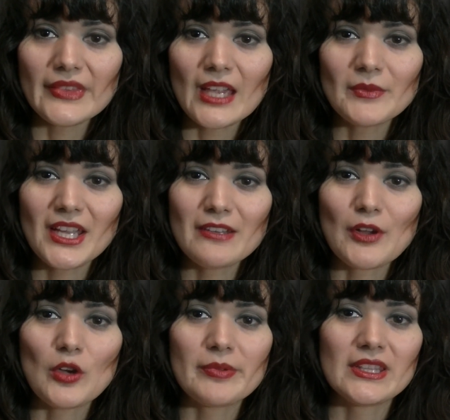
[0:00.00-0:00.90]
kind
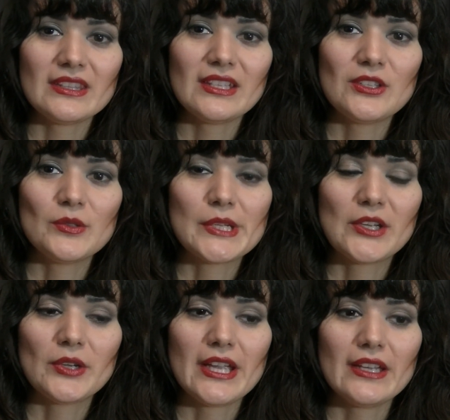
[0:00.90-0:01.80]
of hoping that they do
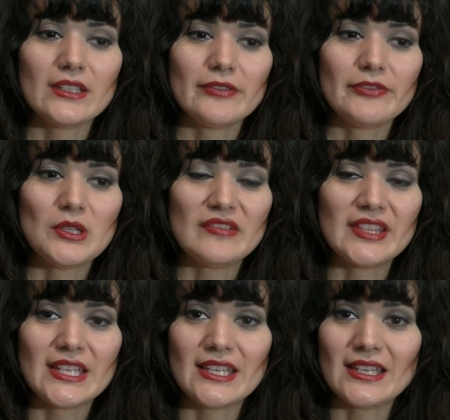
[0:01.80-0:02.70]
recreate a few
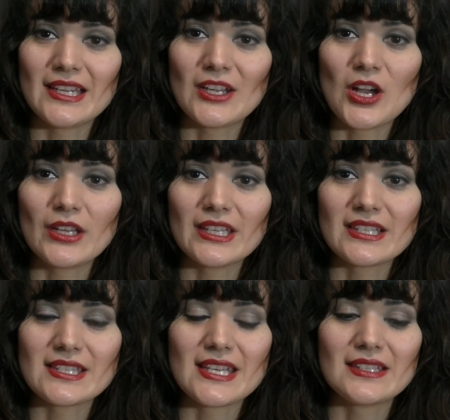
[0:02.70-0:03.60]
of the
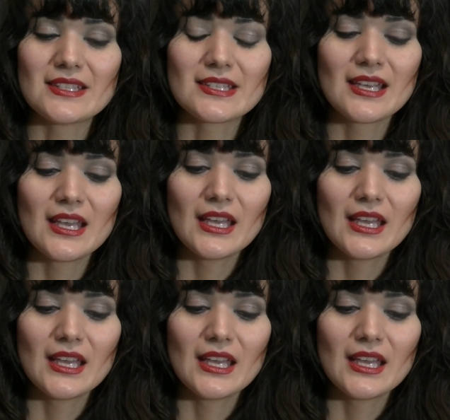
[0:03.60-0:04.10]
iconic scenes.